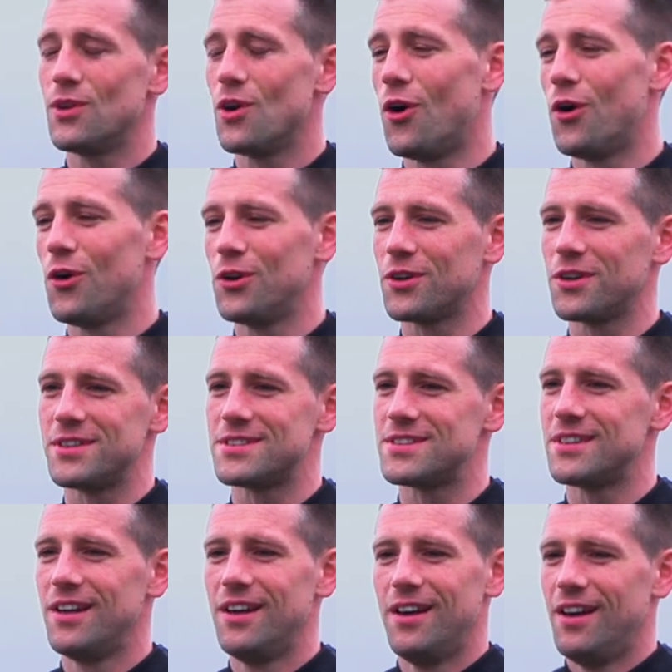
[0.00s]
No, look,
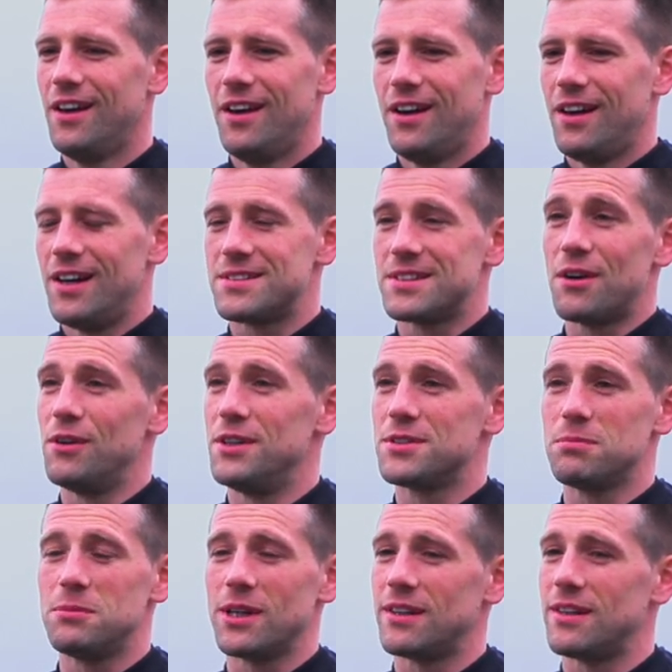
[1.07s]
it's not really
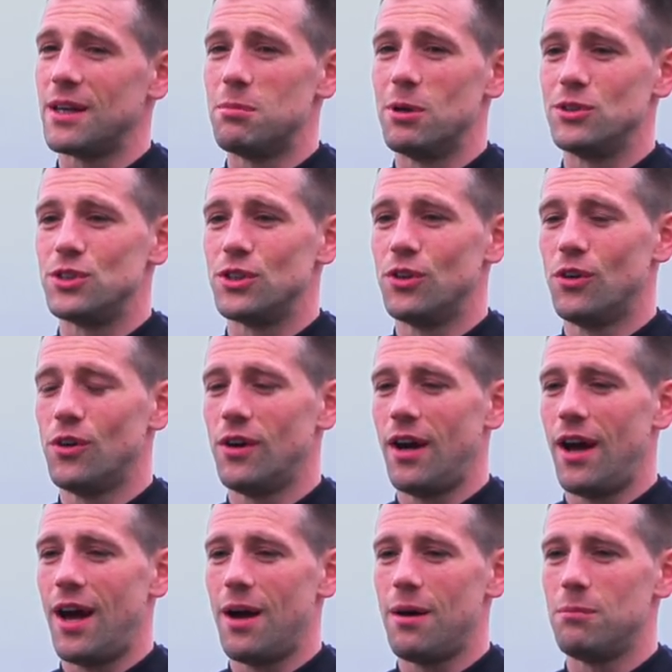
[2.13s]
something you can think about, you know.
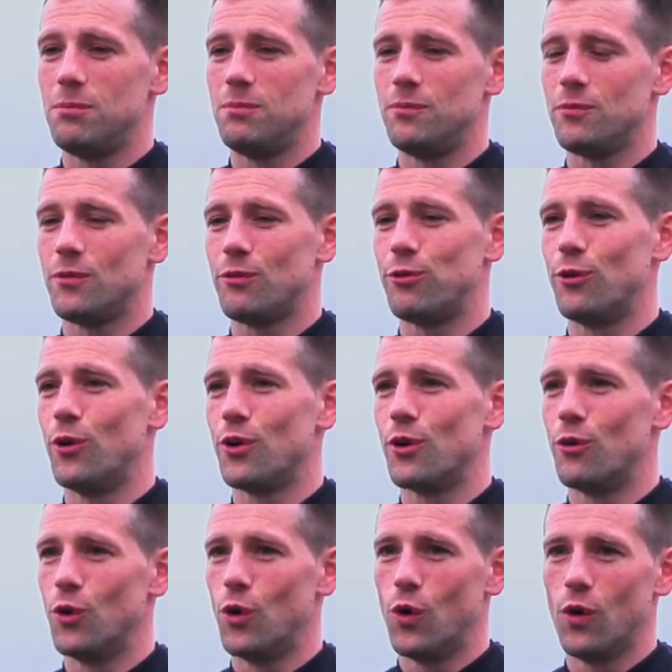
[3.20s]
Four in
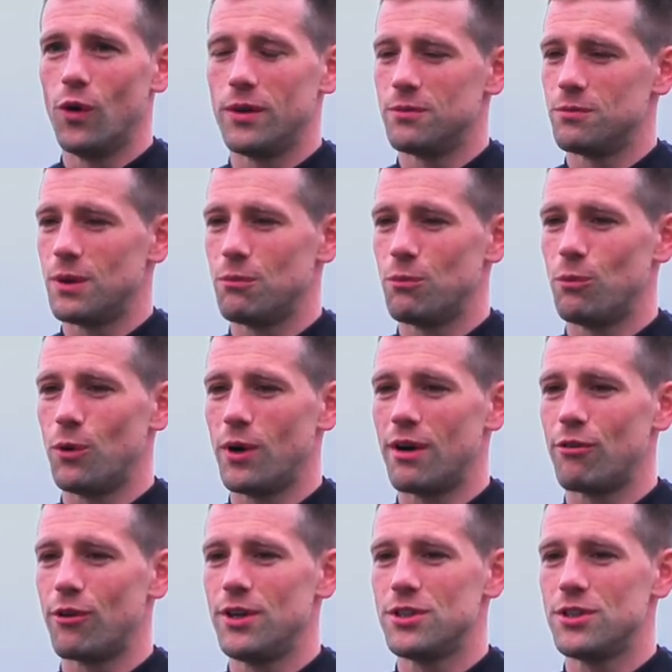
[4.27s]
a row and whatever